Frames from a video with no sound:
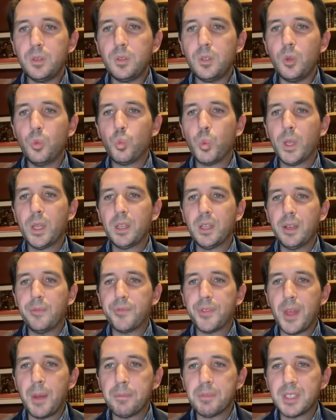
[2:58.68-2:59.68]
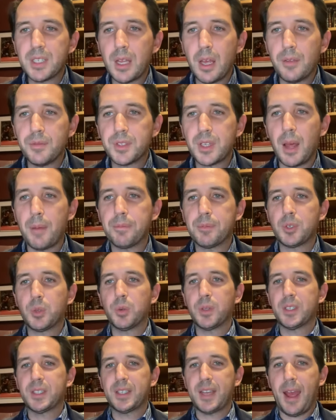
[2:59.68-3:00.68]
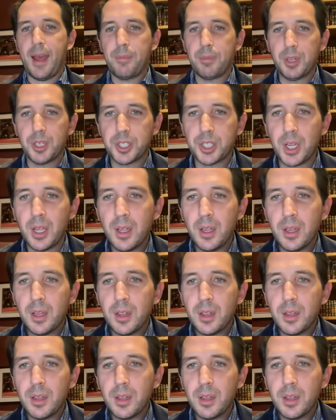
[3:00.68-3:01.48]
will lift themselves up to establish the